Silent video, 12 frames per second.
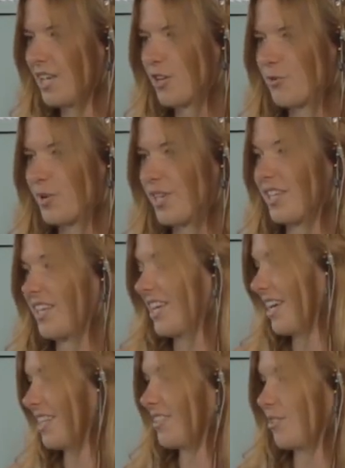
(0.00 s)
we
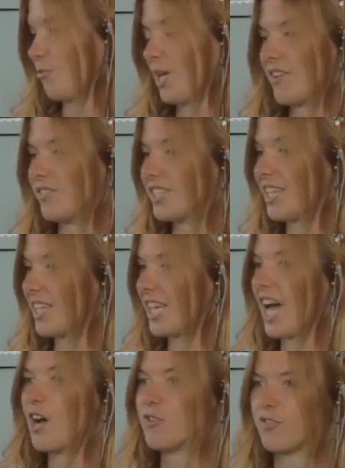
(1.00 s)
haven't taken
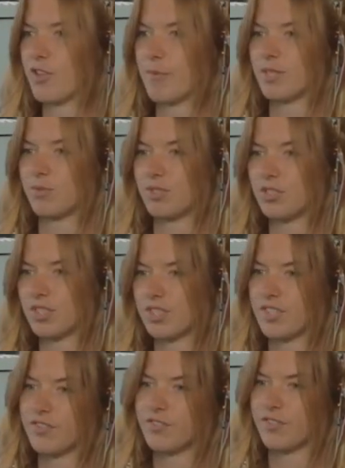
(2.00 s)
care of them as we should
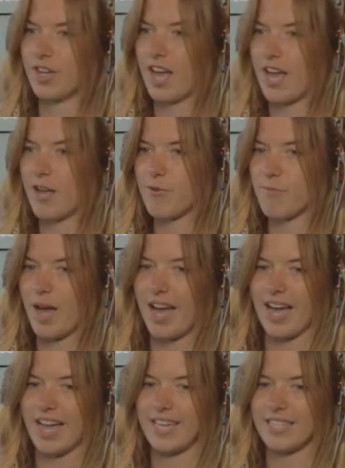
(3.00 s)
have,
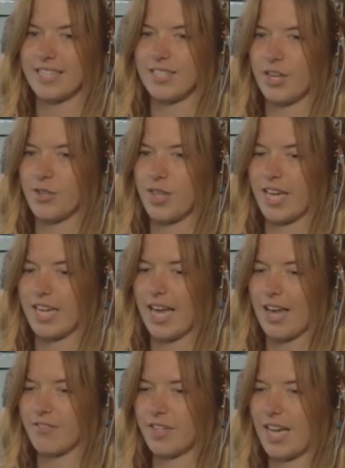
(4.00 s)
and so they
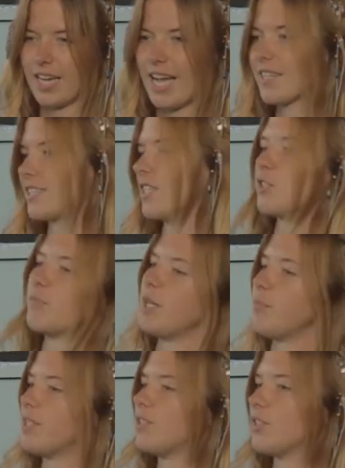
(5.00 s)
haven't had access
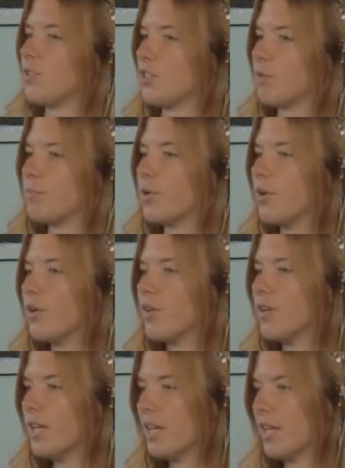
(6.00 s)
maybe to the support,
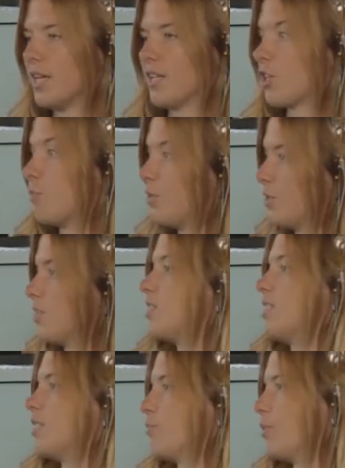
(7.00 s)
community
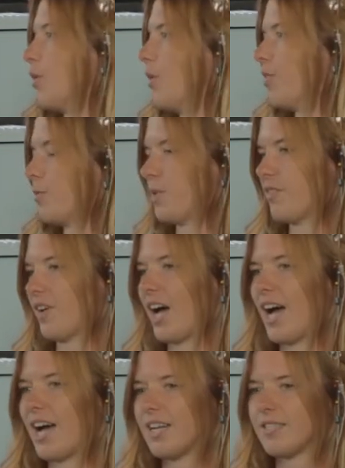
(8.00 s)
support that we've
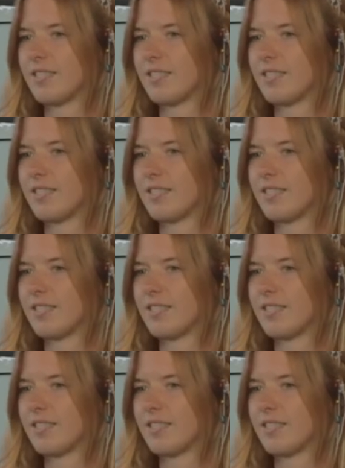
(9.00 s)
had,